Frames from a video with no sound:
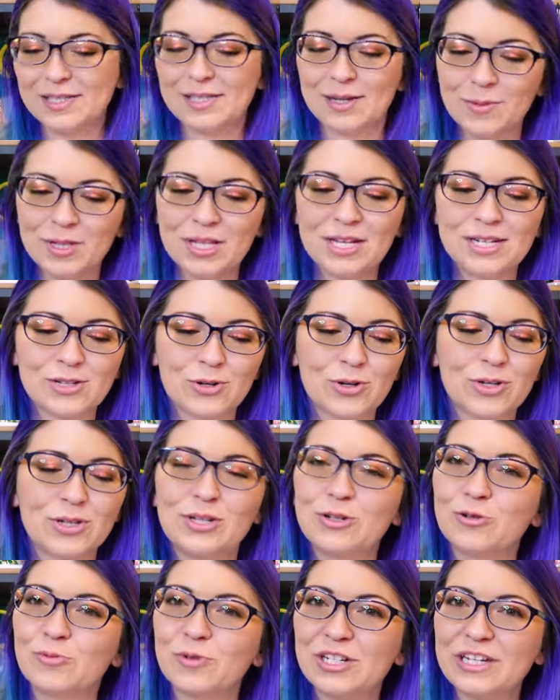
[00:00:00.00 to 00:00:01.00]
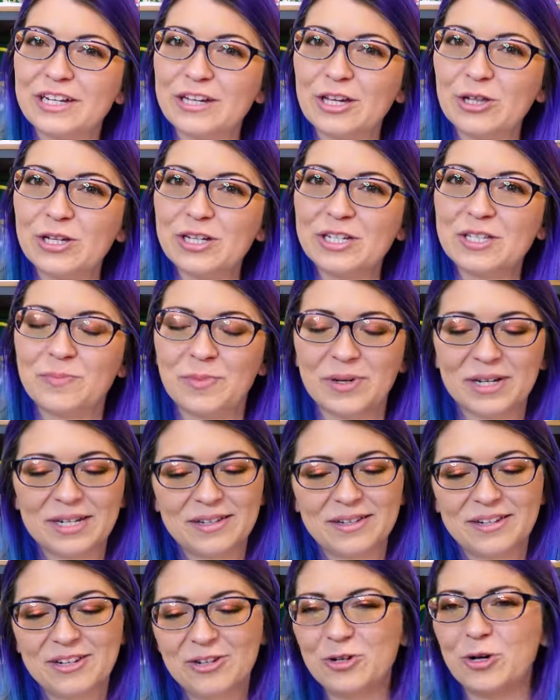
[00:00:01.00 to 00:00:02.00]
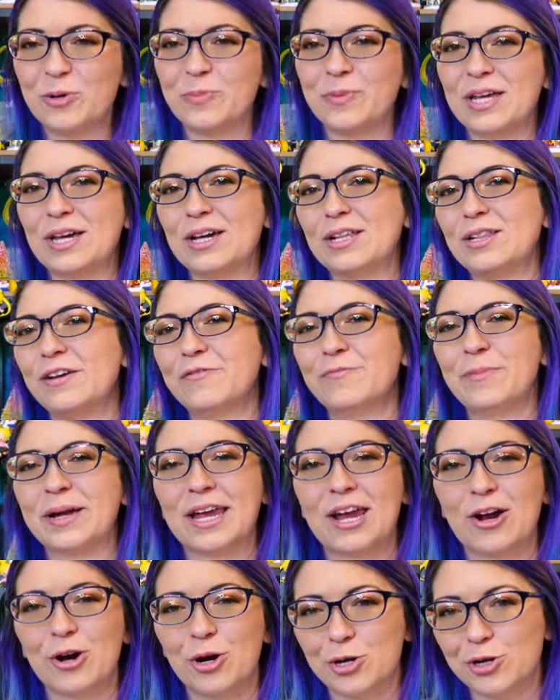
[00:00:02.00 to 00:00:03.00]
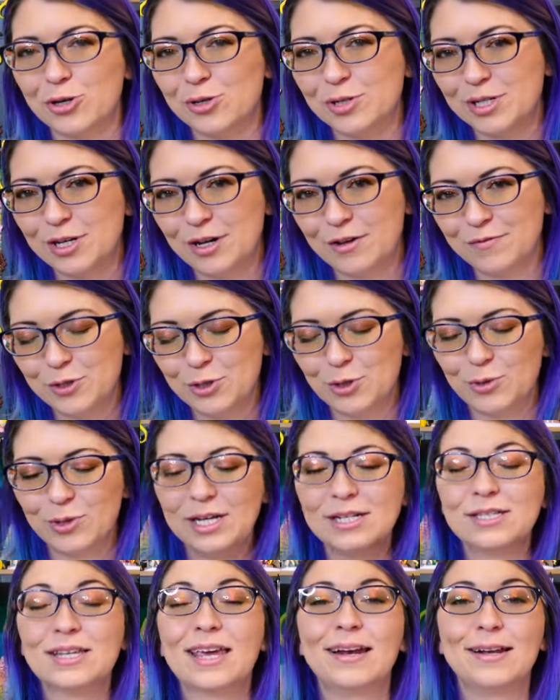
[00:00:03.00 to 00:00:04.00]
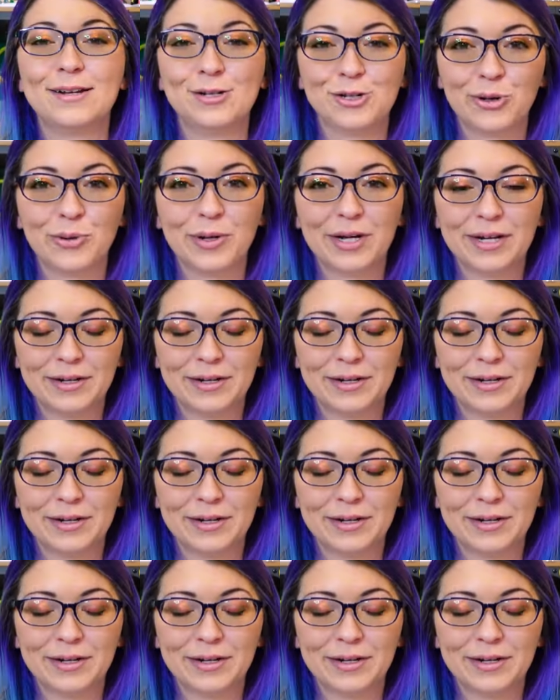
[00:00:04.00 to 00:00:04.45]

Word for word: Some of these are a little ridiculous, but you know me, I love my character stuff, so let's get into